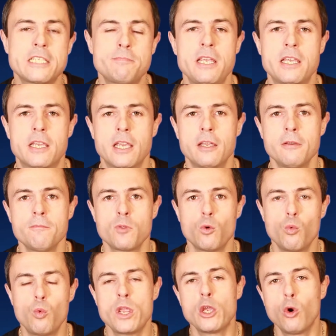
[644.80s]
speaking,
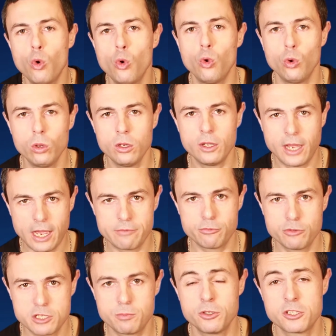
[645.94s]
we all have a
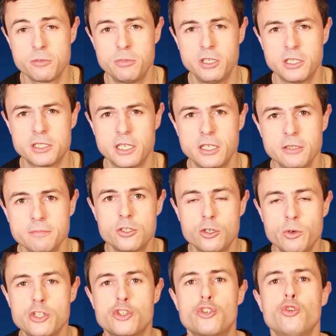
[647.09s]
responsibility to
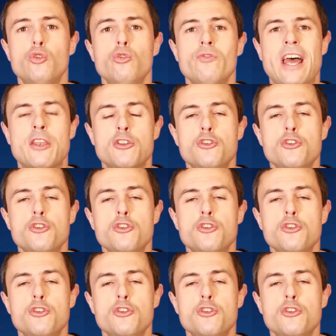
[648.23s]
ensure that